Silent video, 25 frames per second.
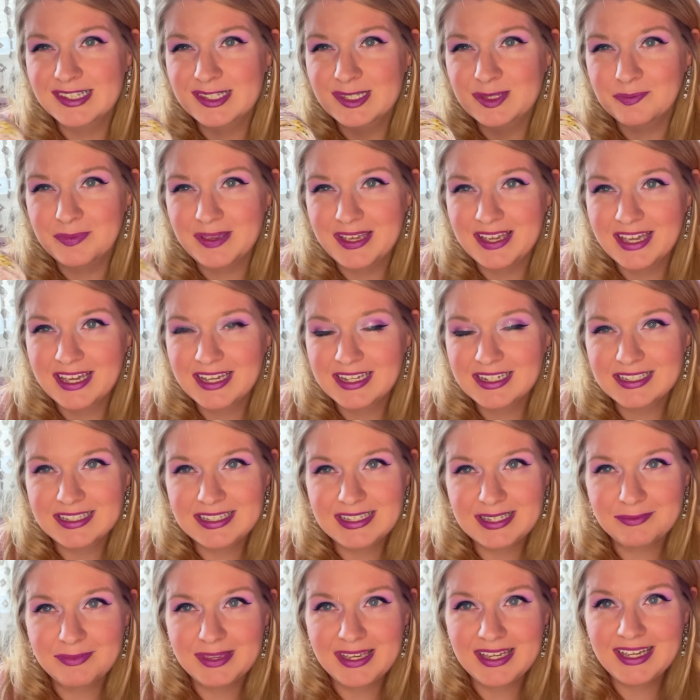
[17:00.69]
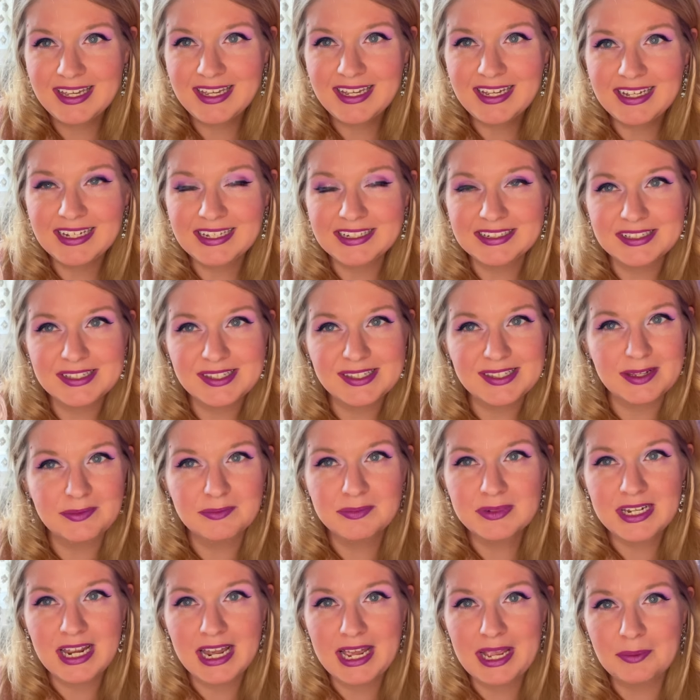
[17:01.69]
speaking to me in some
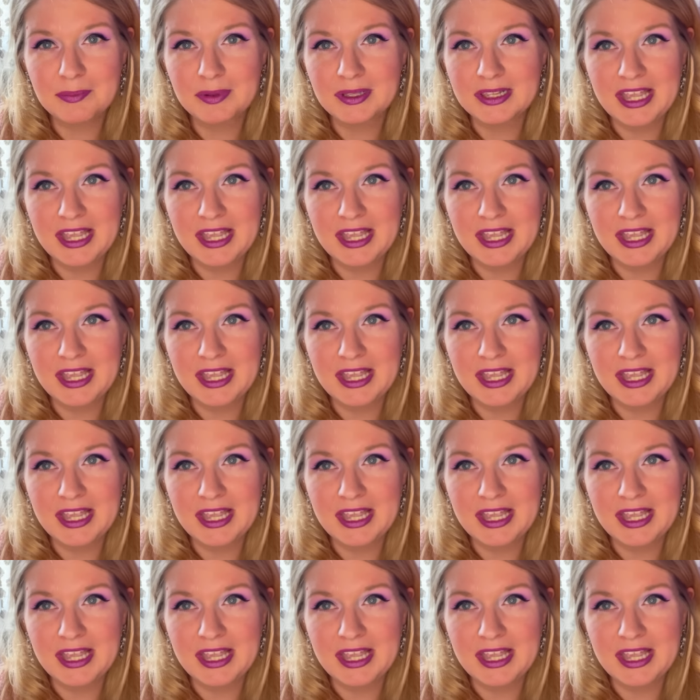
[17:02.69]
type of